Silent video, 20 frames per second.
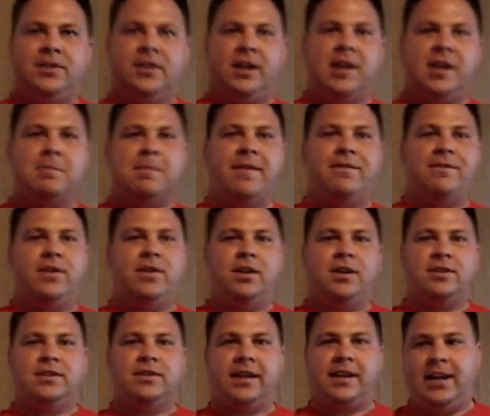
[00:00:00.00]
stuck in my
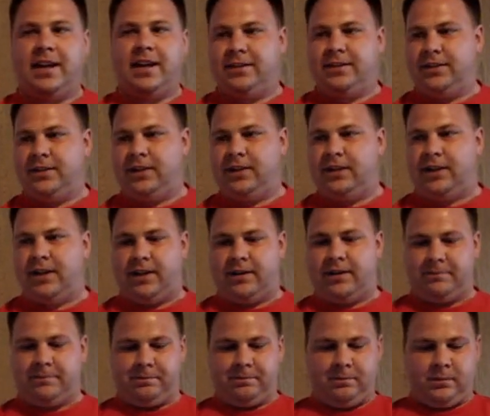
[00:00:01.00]
fingers. I can't see
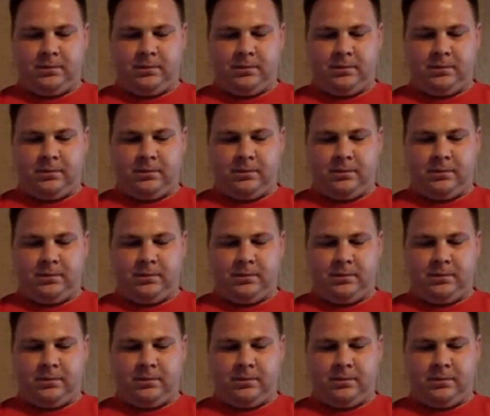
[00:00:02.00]
yet.